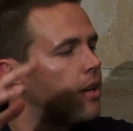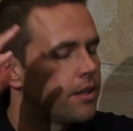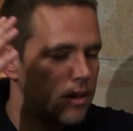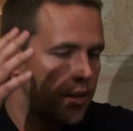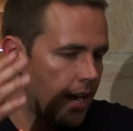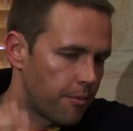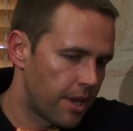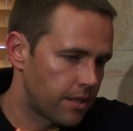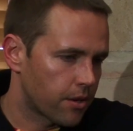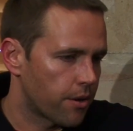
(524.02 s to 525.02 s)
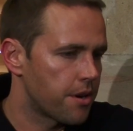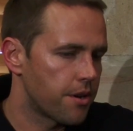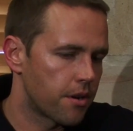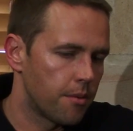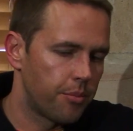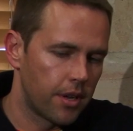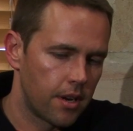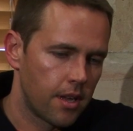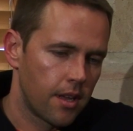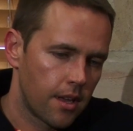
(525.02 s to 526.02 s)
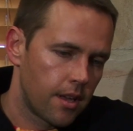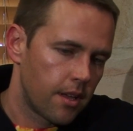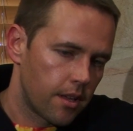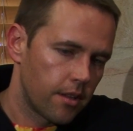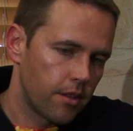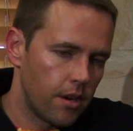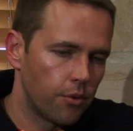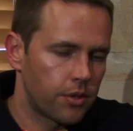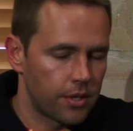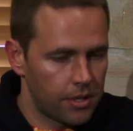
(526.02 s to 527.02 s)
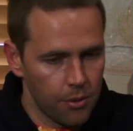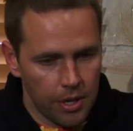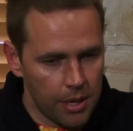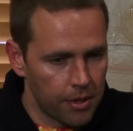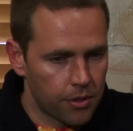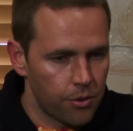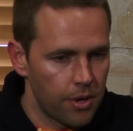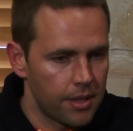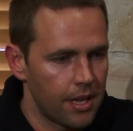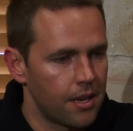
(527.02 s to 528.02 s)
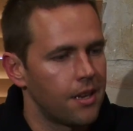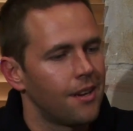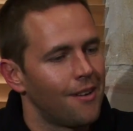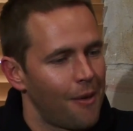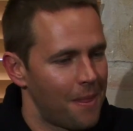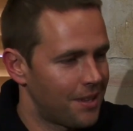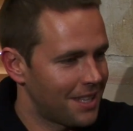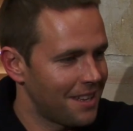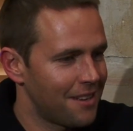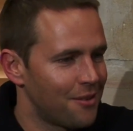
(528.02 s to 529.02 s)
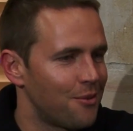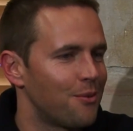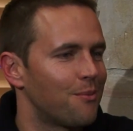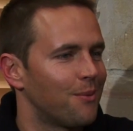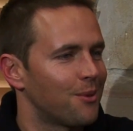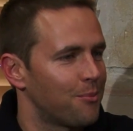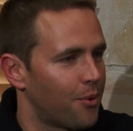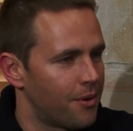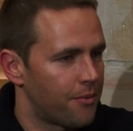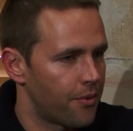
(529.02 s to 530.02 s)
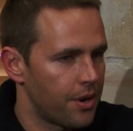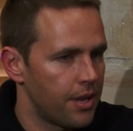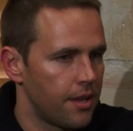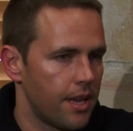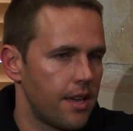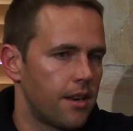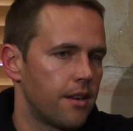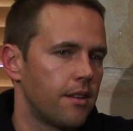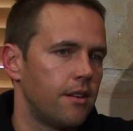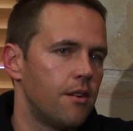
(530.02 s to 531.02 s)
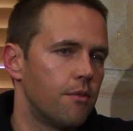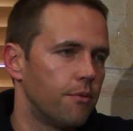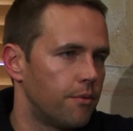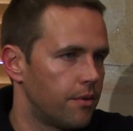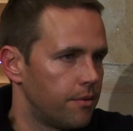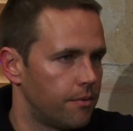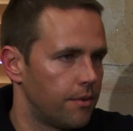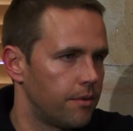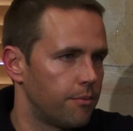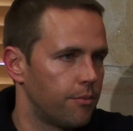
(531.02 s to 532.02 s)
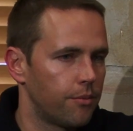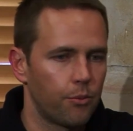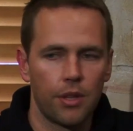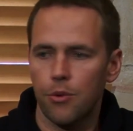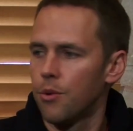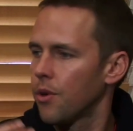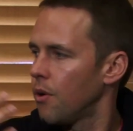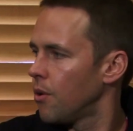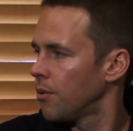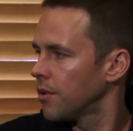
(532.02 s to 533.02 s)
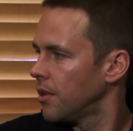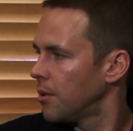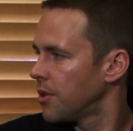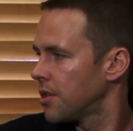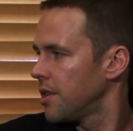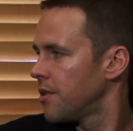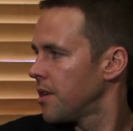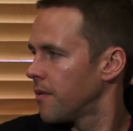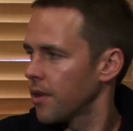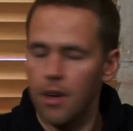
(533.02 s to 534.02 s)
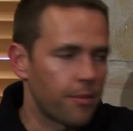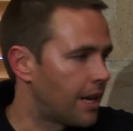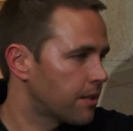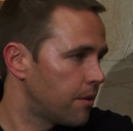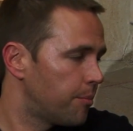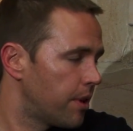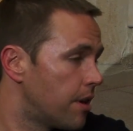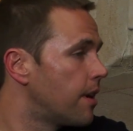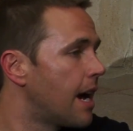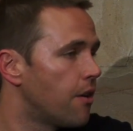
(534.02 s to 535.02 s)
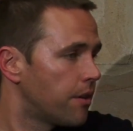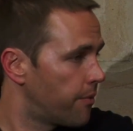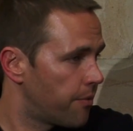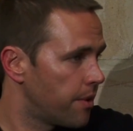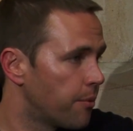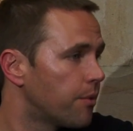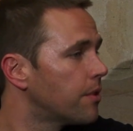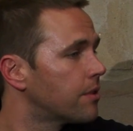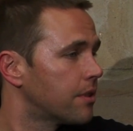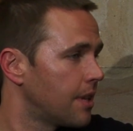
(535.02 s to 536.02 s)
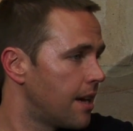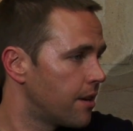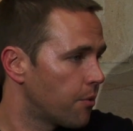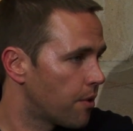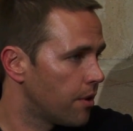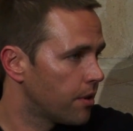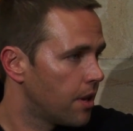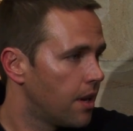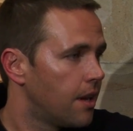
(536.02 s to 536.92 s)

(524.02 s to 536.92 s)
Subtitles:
He had an amazing career in Europe. But, you know, to see what he went through, and then this kid who was born free and, you know, went through the whole, you know, machinery of a young basketball player now in a free society and world,